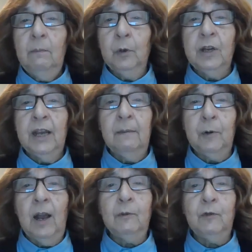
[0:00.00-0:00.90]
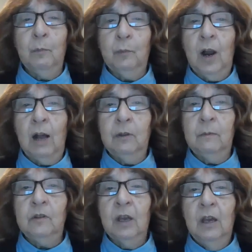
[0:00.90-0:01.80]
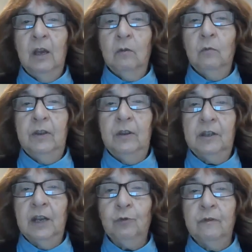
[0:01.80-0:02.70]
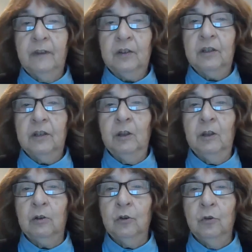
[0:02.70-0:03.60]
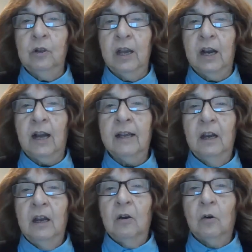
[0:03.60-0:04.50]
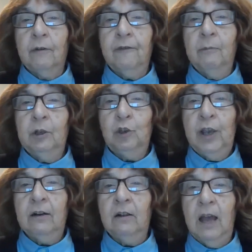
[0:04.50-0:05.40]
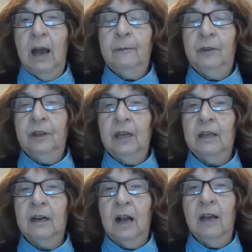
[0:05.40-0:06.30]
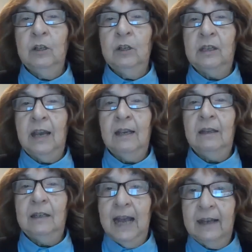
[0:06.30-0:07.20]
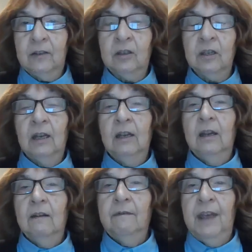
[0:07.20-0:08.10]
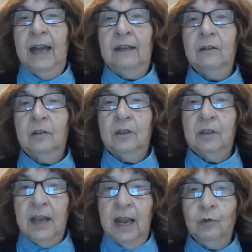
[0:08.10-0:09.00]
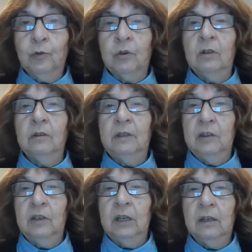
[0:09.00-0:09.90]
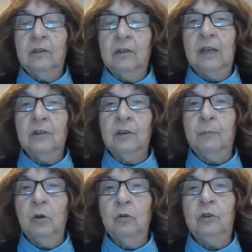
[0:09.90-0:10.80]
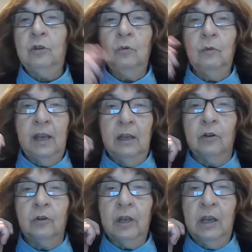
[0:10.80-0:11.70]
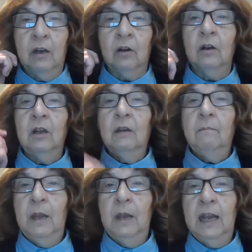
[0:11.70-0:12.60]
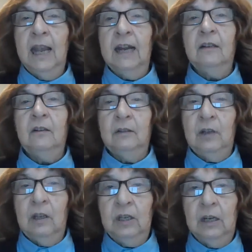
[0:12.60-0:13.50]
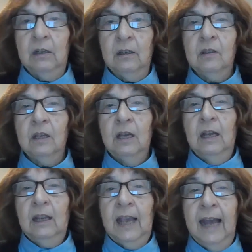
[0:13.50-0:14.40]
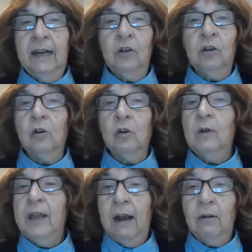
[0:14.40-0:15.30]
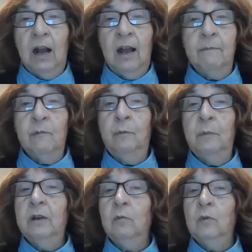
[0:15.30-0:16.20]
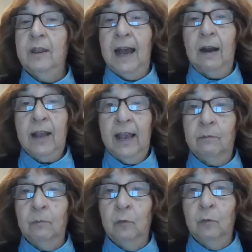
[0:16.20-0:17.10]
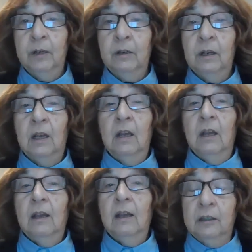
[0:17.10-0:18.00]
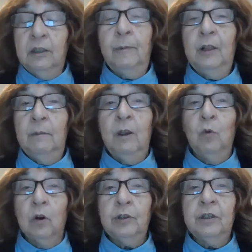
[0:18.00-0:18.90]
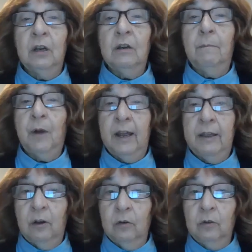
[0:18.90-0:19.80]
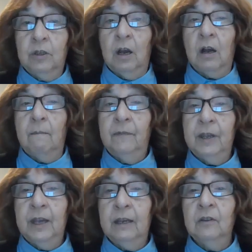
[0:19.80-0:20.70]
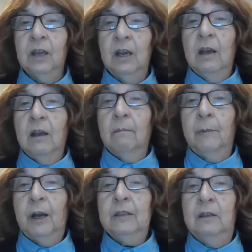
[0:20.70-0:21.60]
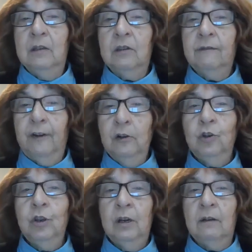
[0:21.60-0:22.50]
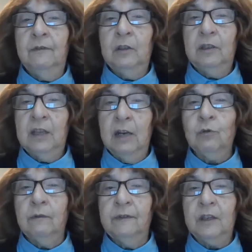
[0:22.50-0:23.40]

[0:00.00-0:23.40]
Perhaps from problems with the central vestibular nuclei or from a channelopathy? And I would say yes, that central dizziness, as opposed to inner ear mediated dizziness, can occur without eye movement, without head movement, It'll typically be worsened by those um, things, but dysfunction of the central